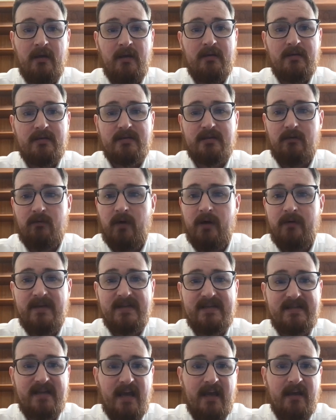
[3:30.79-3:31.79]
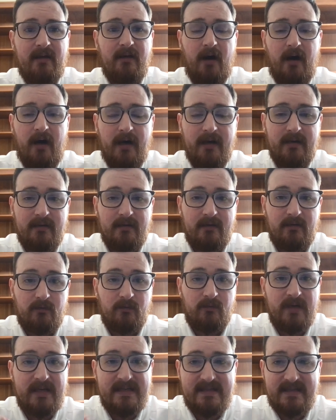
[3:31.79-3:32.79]
So when we say God
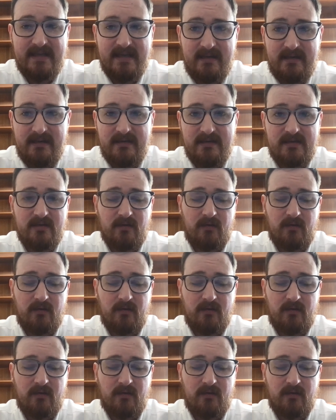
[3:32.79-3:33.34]
reasons